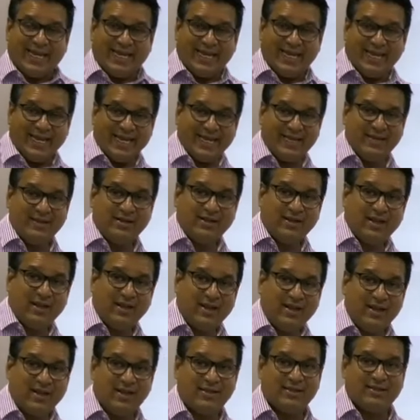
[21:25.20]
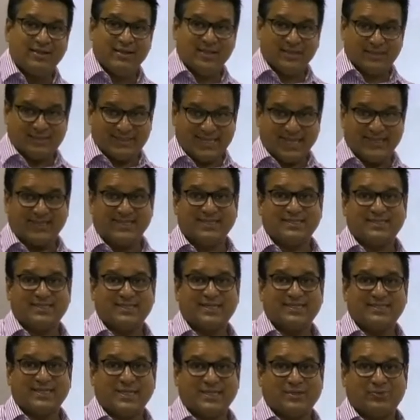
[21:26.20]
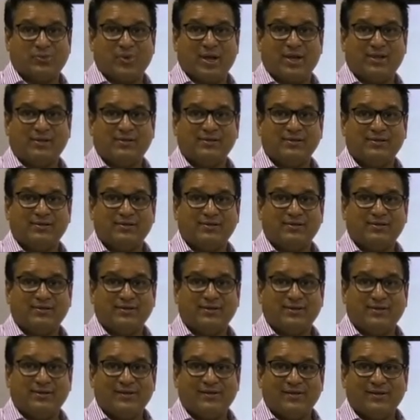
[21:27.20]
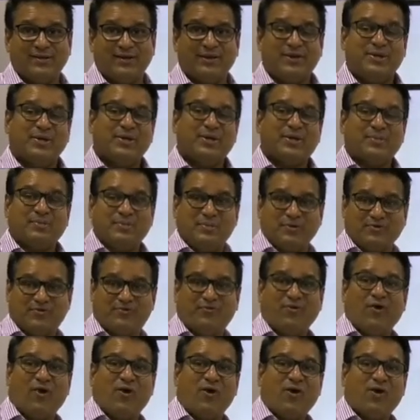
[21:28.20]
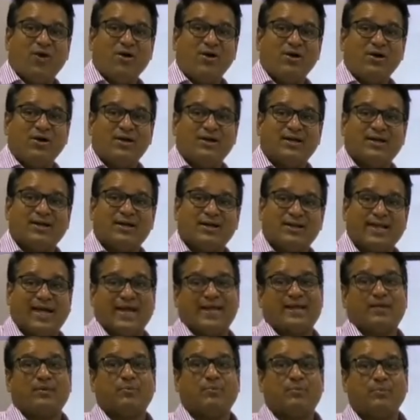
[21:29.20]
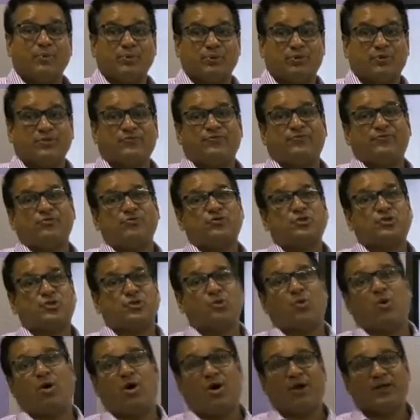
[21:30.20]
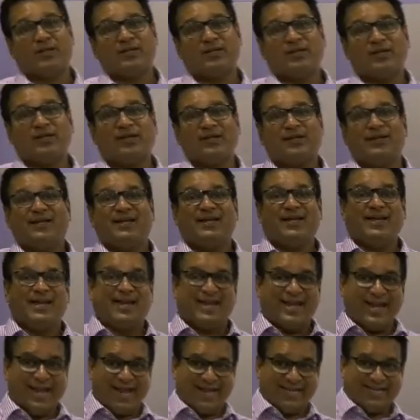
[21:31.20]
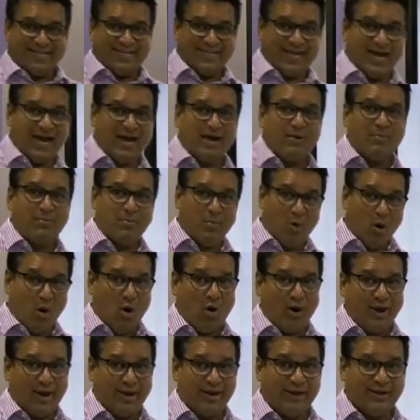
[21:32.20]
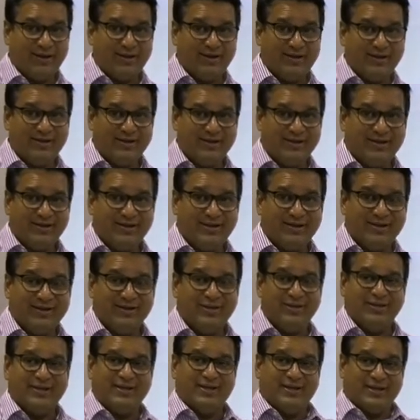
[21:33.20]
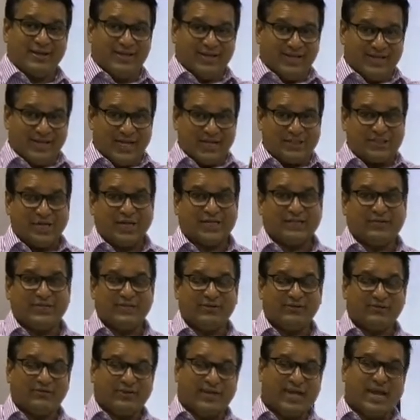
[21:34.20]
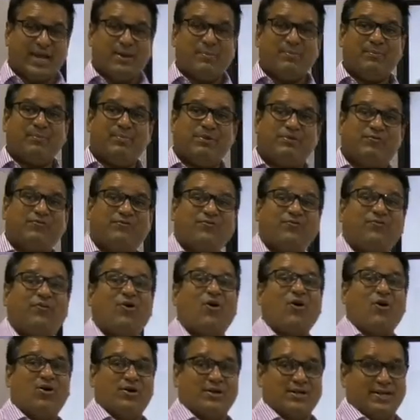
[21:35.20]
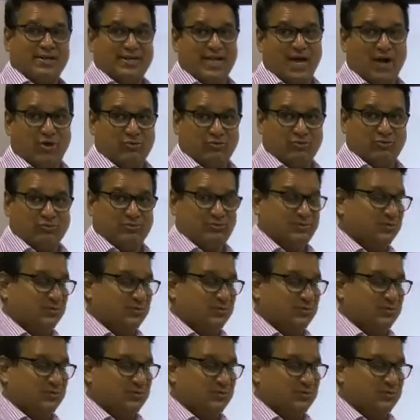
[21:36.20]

in the sentences as well? Before, like beautiful swan and young boy, the adjective came before the noun.